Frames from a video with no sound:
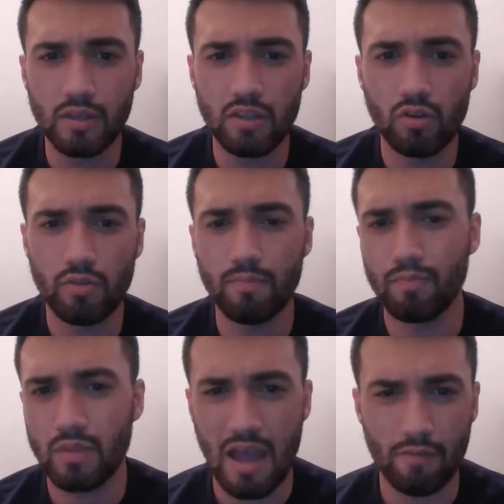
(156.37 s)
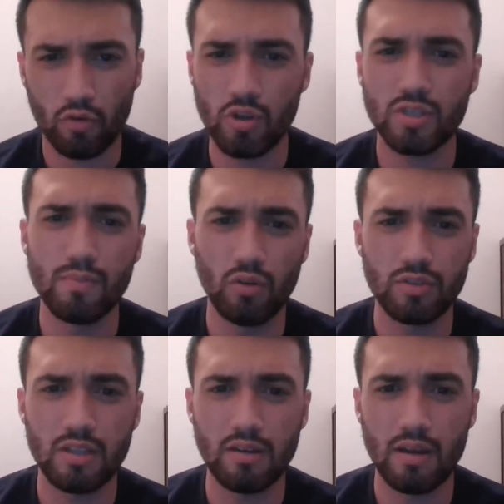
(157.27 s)
Either have Khris
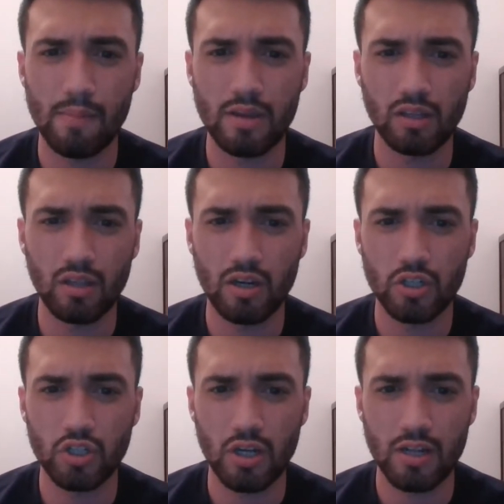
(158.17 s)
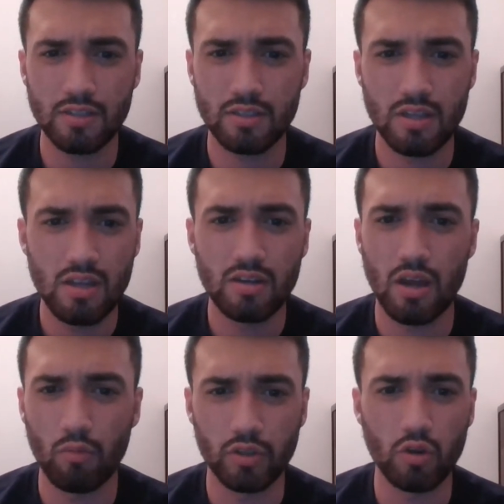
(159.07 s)
Middleton not make a lot of shots,
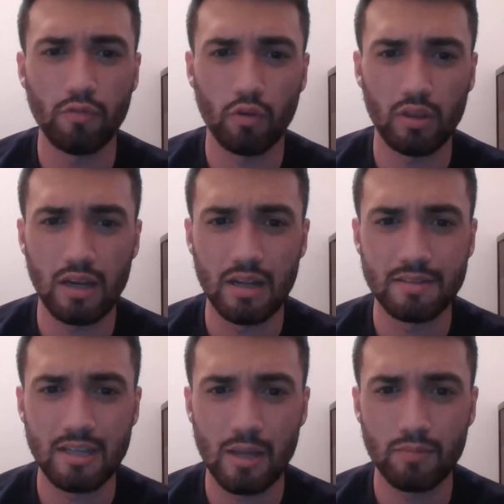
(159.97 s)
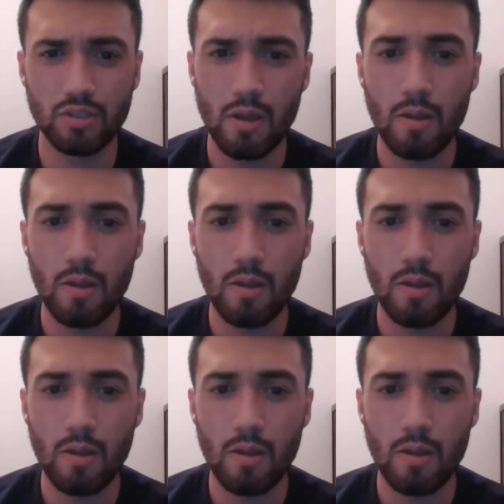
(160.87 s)
not really go for a lot of attempts.